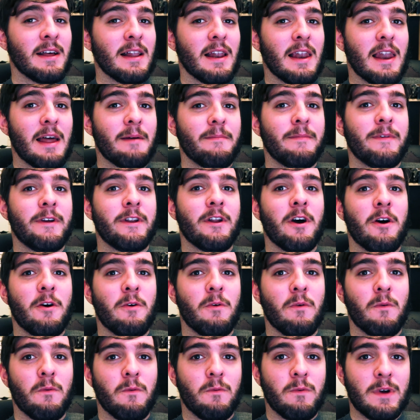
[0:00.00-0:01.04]
Let me
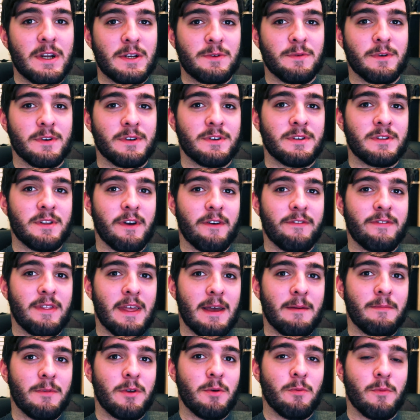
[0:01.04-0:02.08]
know which ones of
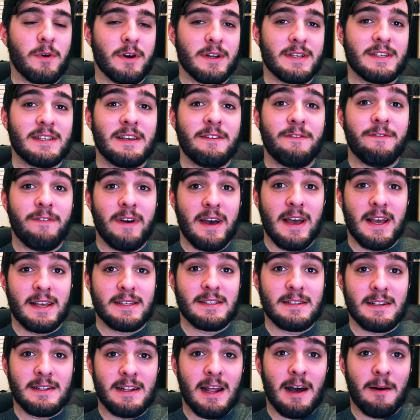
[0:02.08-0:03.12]
them you want to see
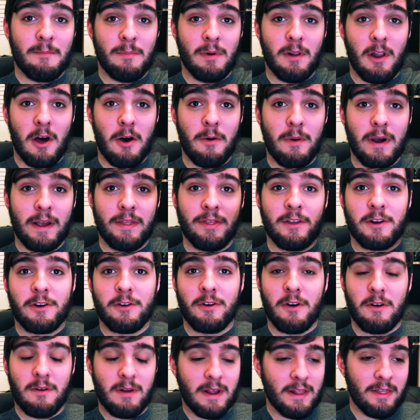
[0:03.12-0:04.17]
first down below in
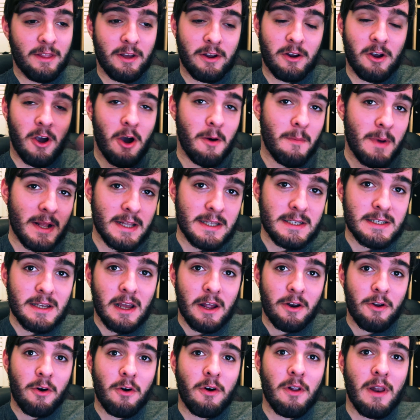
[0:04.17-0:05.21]
the comments
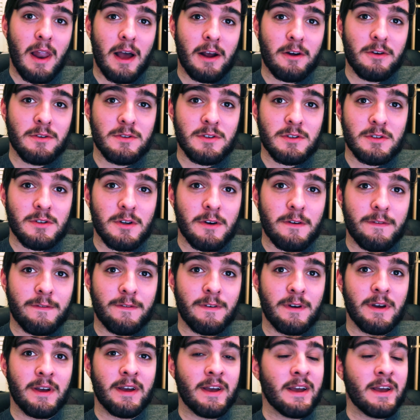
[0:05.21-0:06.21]
and all that good stuff.